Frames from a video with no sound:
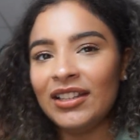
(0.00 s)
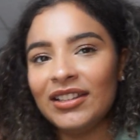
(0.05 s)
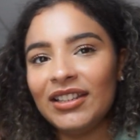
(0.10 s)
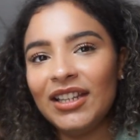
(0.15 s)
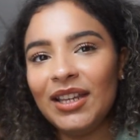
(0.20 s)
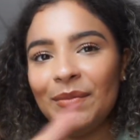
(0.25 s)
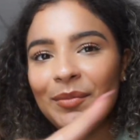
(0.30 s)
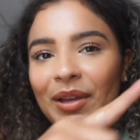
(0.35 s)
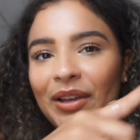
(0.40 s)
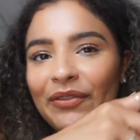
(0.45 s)

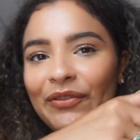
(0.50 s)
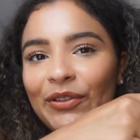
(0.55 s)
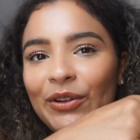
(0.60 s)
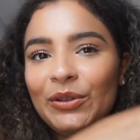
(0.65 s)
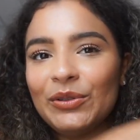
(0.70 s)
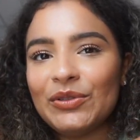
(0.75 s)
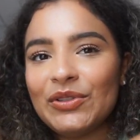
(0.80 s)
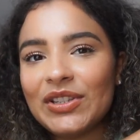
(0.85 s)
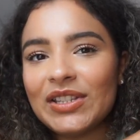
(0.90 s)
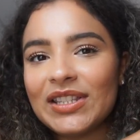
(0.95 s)
Look at my
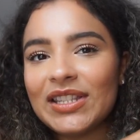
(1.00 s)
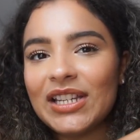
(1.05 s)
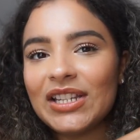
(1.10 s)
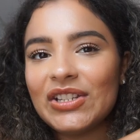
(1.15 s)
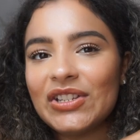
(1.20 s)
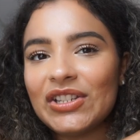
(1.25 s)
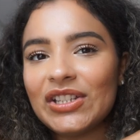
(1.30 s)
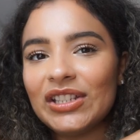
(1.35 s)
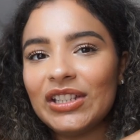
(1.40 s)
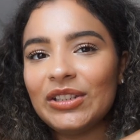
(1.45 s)
phone just
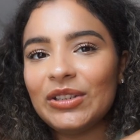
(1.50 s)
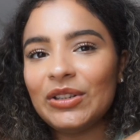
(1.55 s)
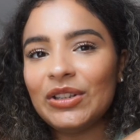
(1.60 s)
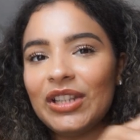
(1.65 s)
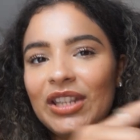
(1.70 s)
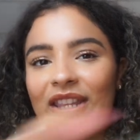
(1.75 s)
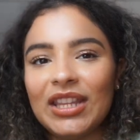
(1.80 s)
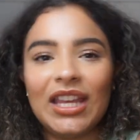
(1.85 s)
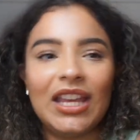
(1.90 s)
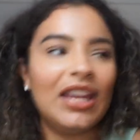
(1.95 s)
like chilling on
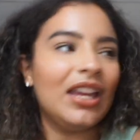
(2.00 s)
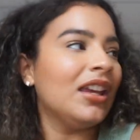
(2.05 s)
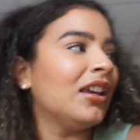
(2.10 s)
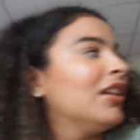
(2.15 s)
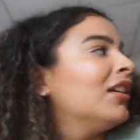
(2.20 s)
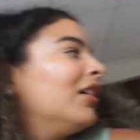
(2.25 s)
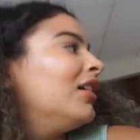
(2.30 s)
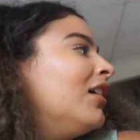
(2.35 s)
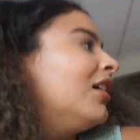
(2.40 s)
a thing.